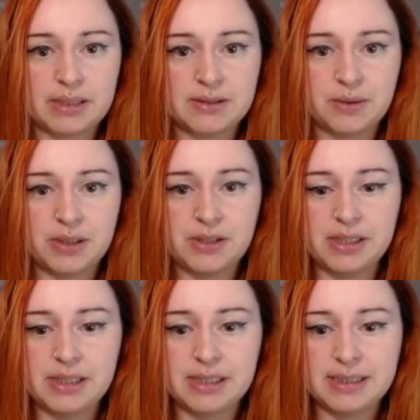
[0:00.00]
So here
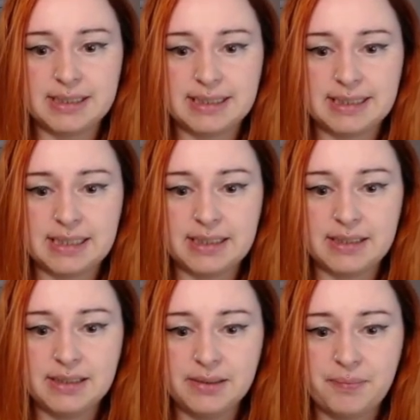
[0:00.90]
you can
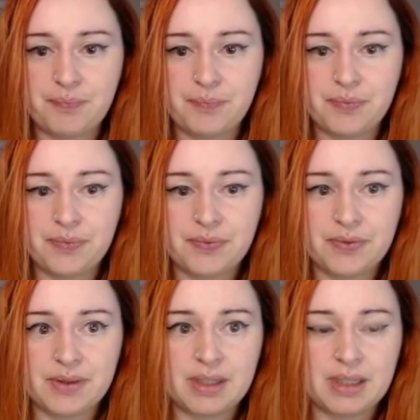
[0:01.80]
see
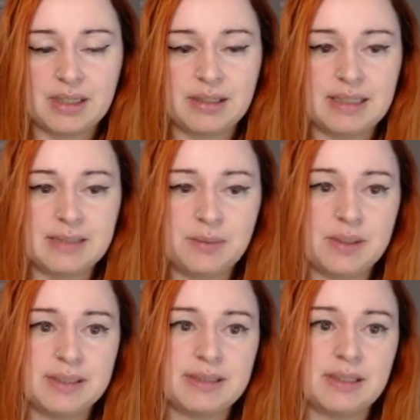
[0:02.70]
this
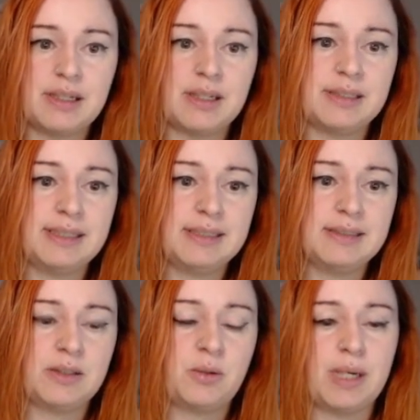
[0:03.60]
is
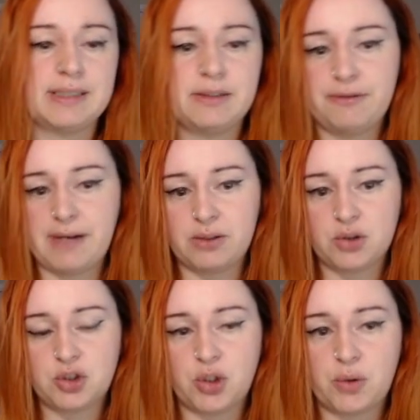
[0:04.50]
the quest, the final
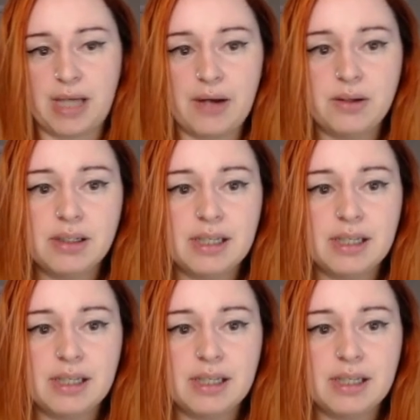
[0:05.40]
showdown.